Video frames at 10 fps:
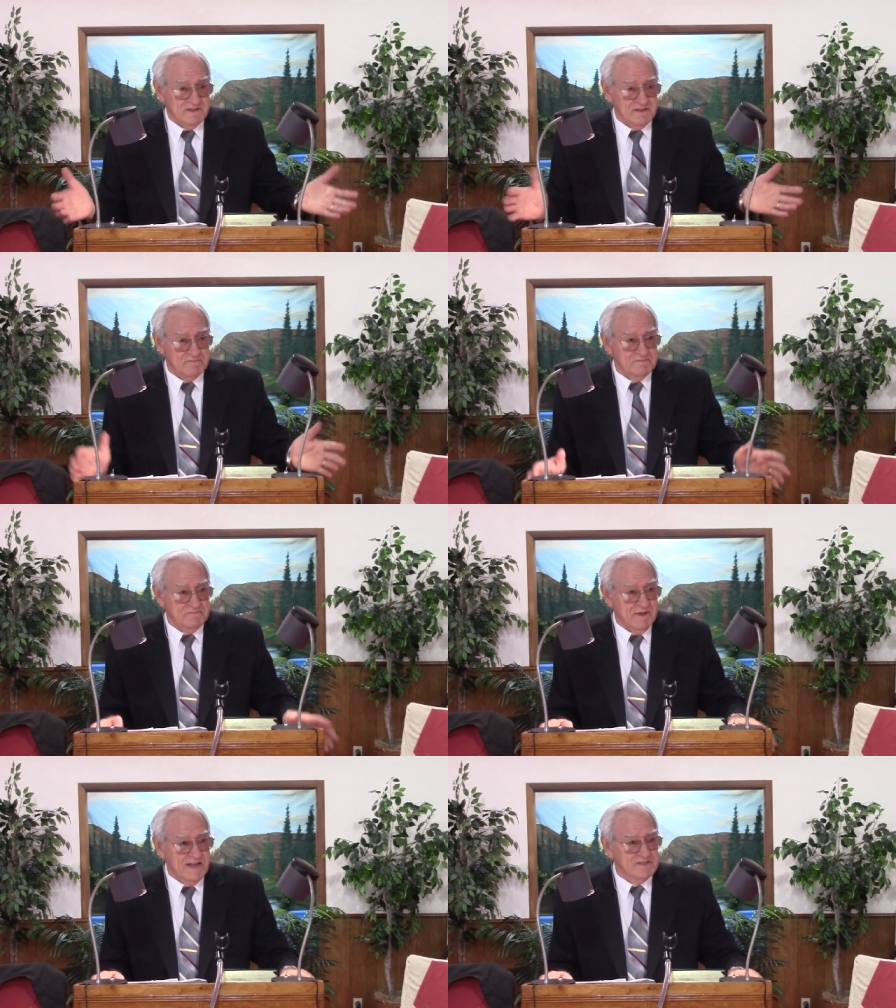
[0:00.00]
the
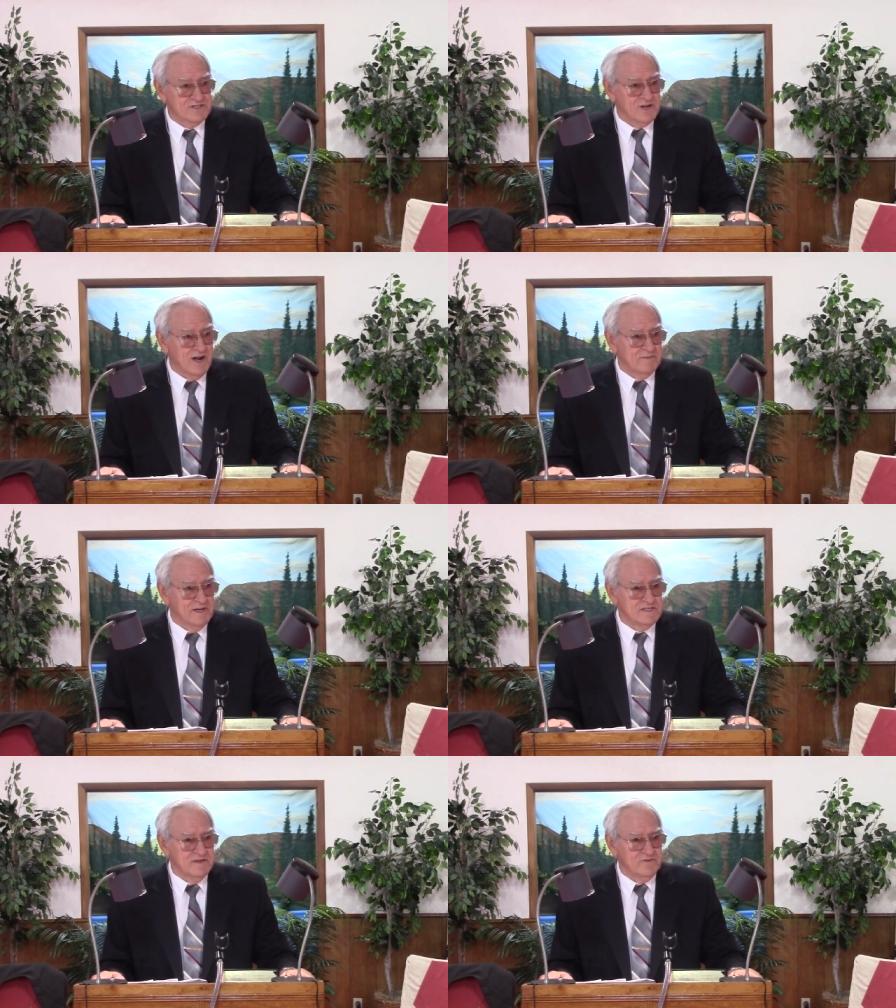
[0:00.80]
man's job
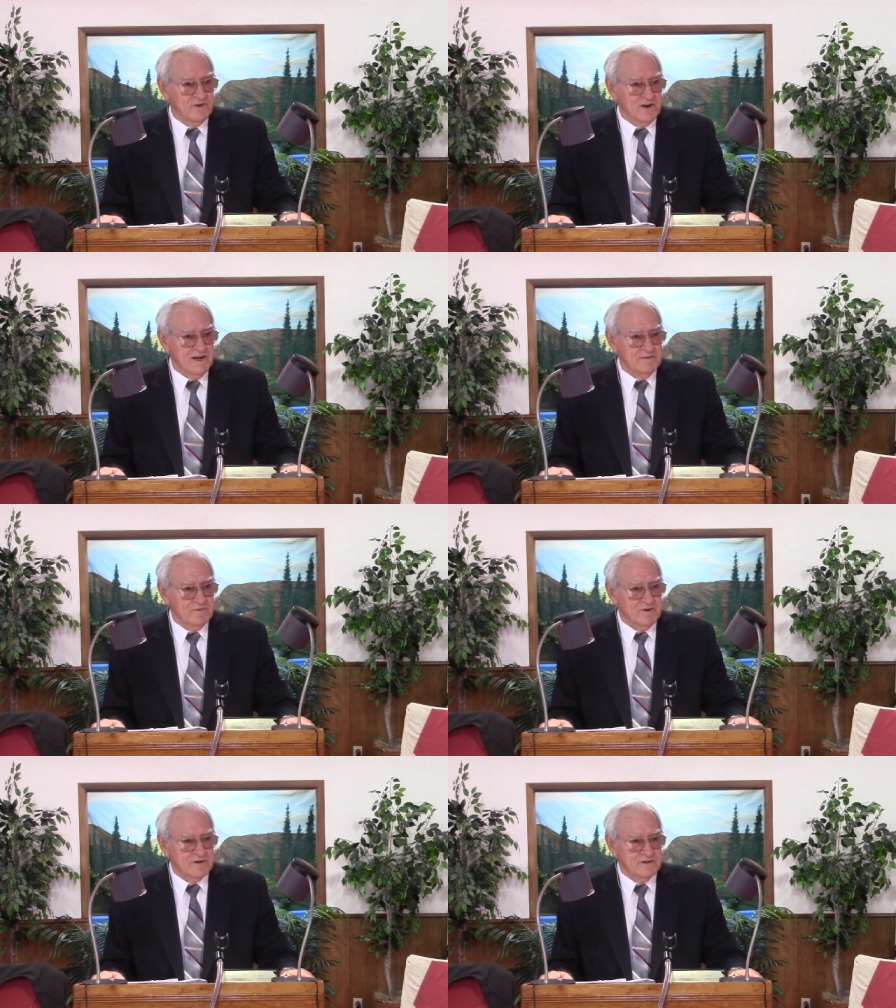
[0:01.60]
easy for him,
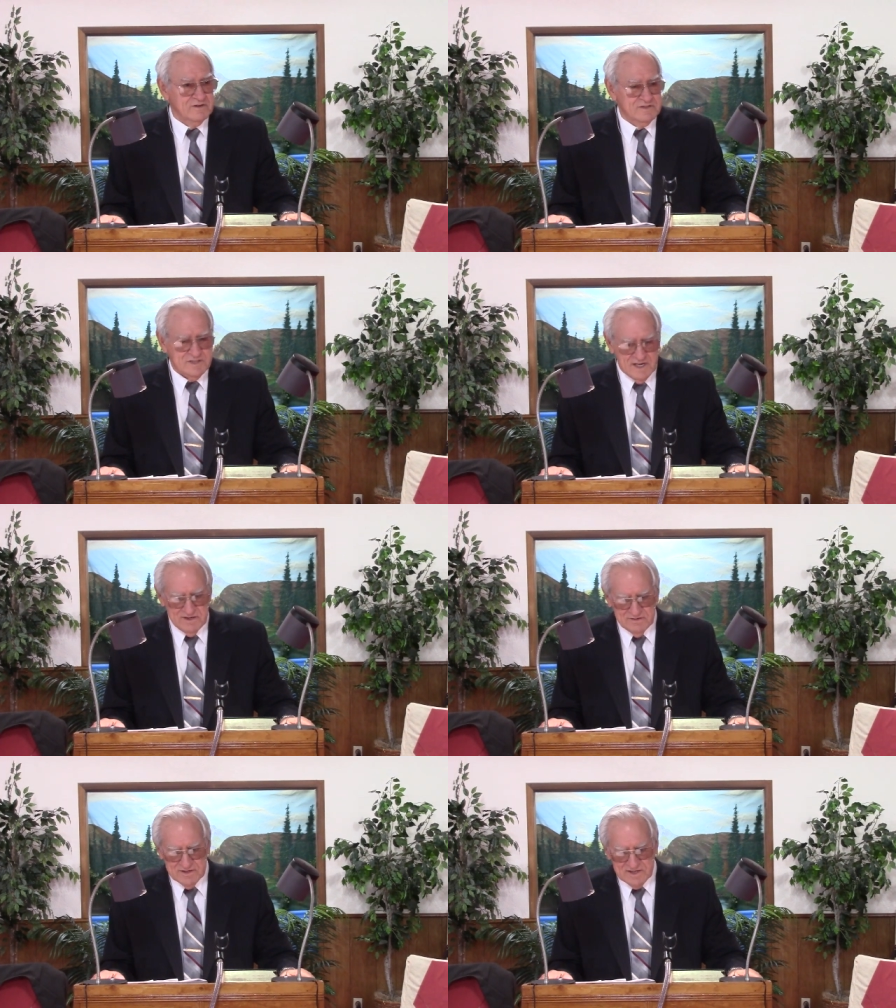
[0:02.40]
or to see
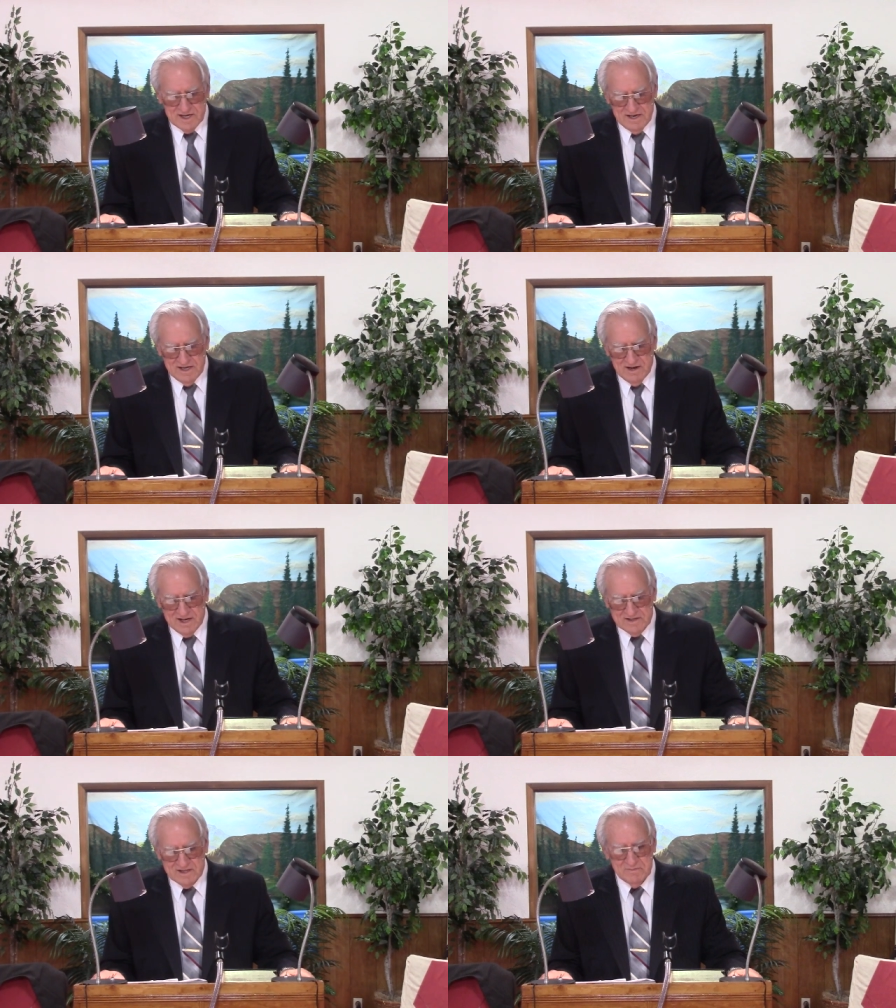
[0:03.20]
to it that he
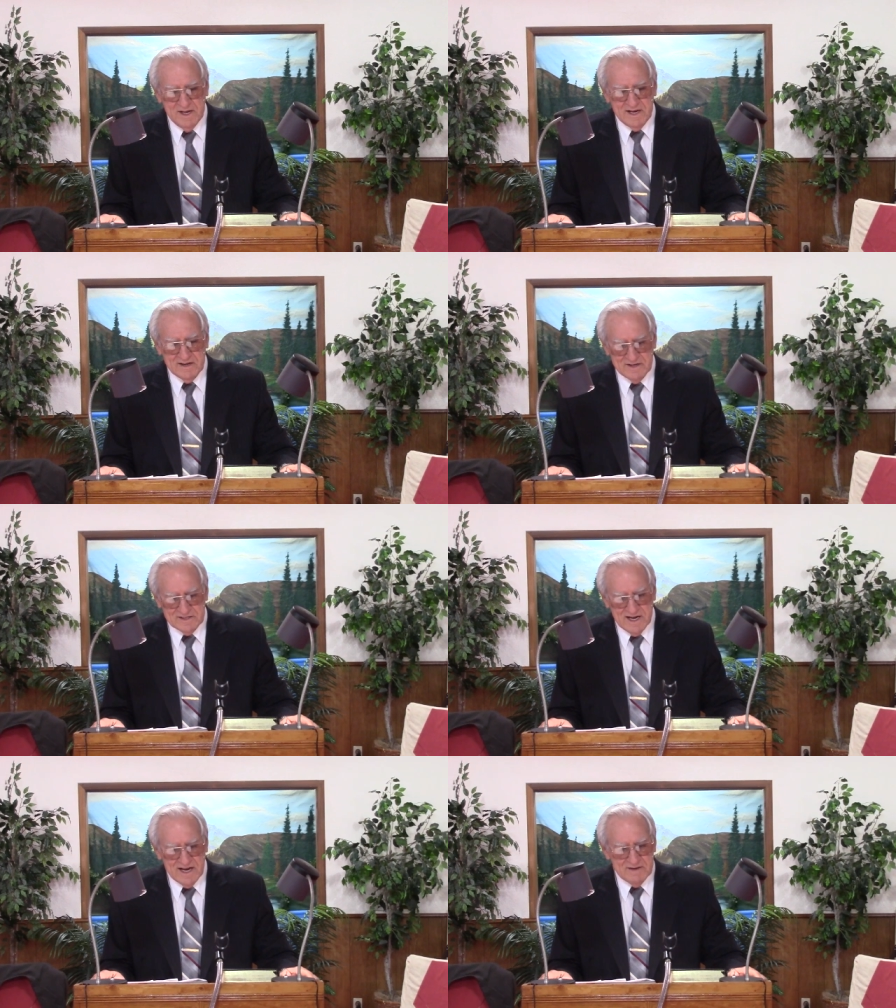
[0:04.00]
got to the meeting on
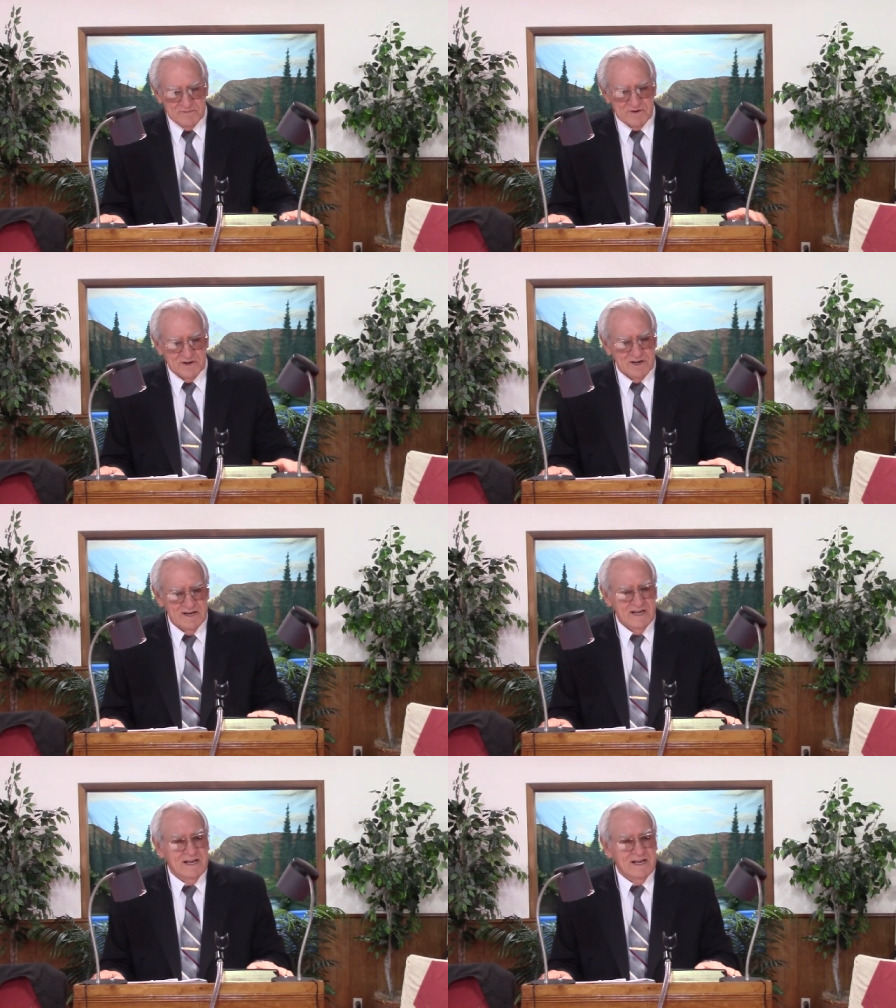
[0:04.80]
time, or